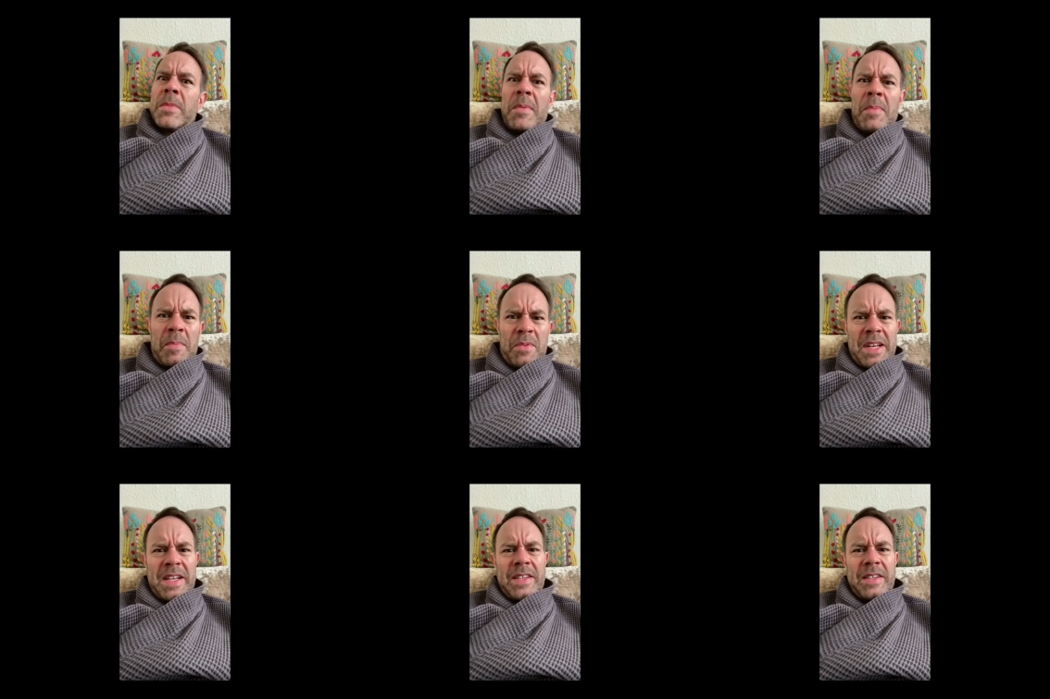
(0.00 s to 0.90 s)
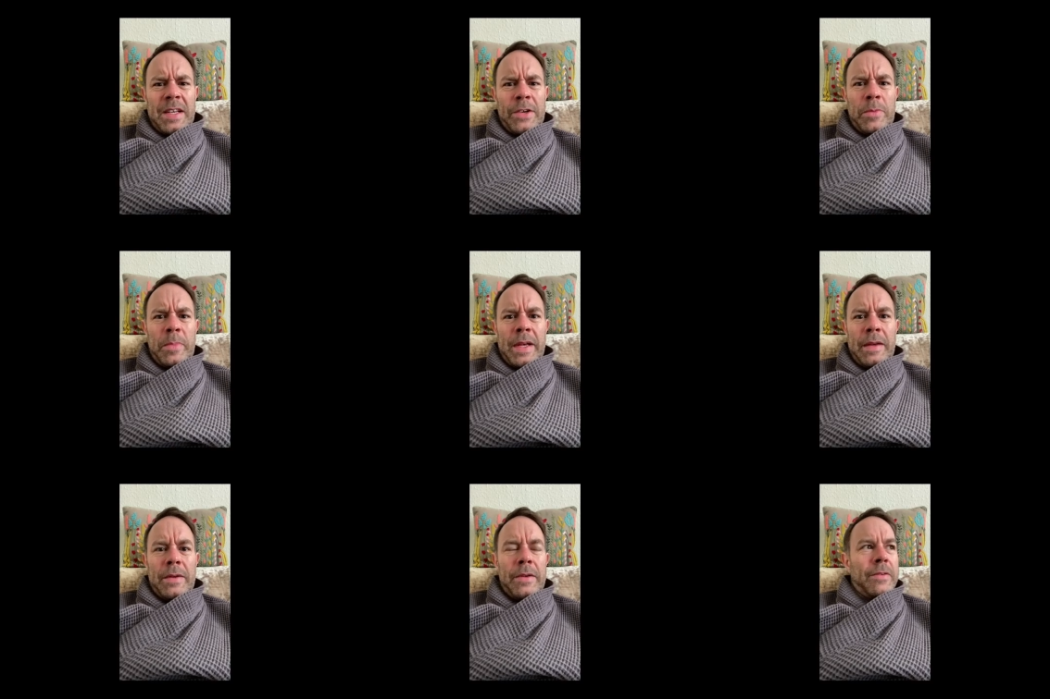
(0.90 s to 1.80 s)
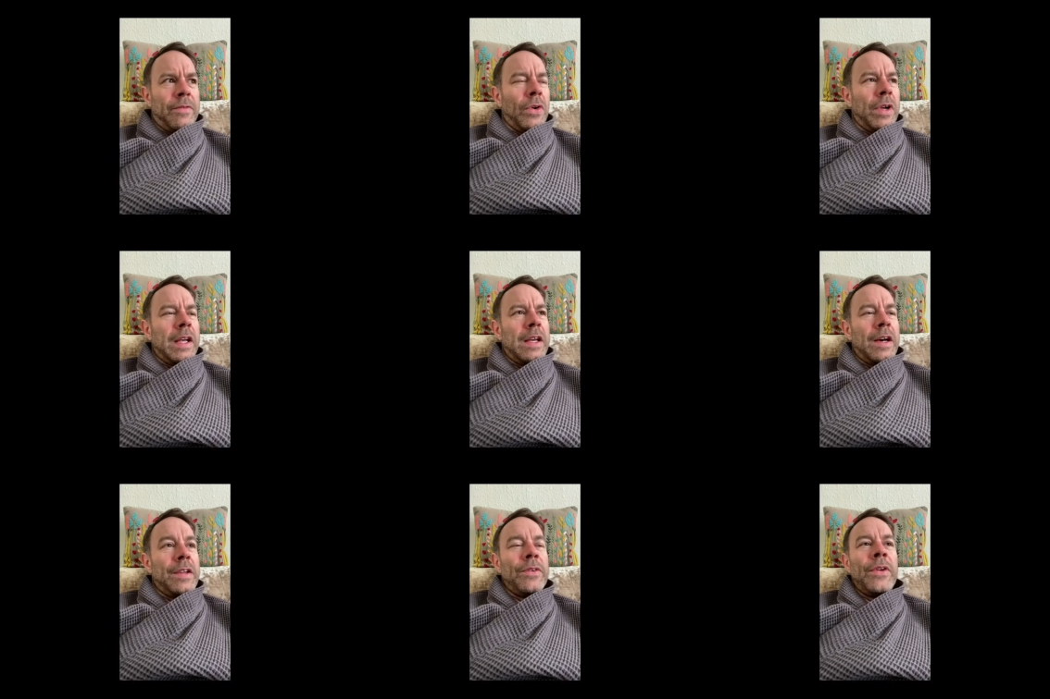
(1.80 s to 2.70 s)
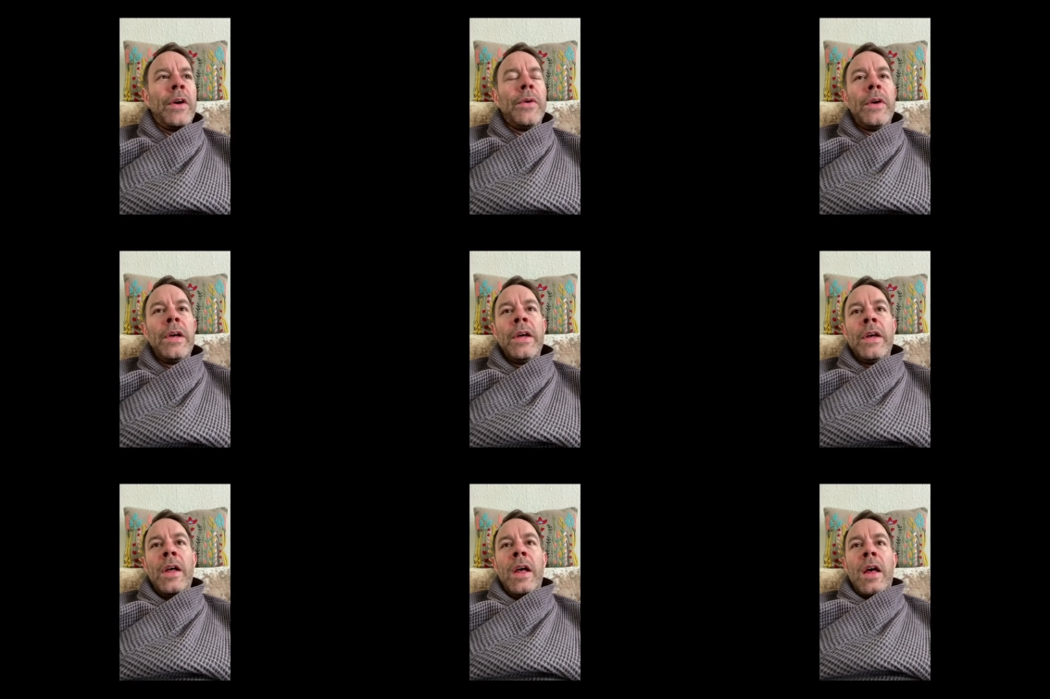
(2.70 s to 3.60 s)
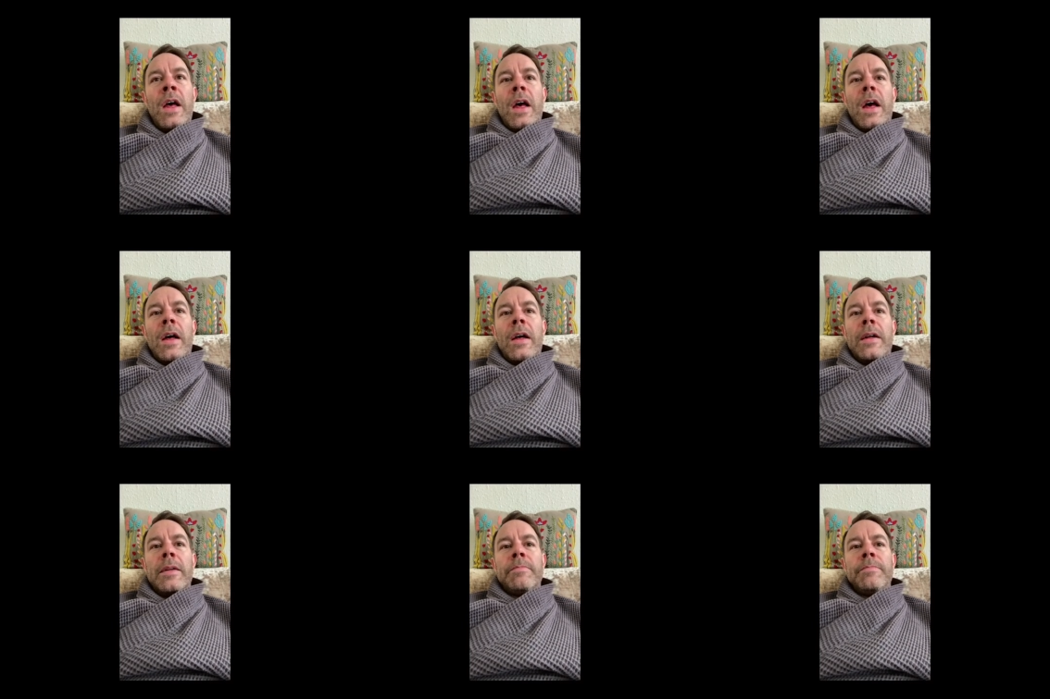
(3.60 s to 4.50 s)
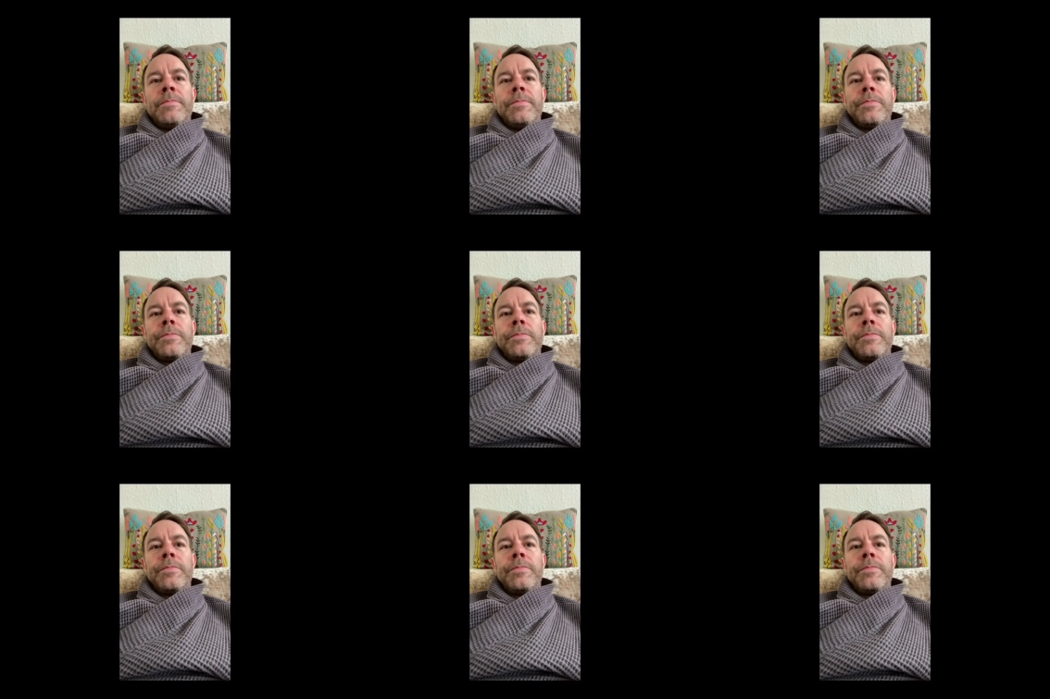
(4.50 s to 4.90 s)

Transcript: Maybe my brain is a little bit foggy, I don't know. Um,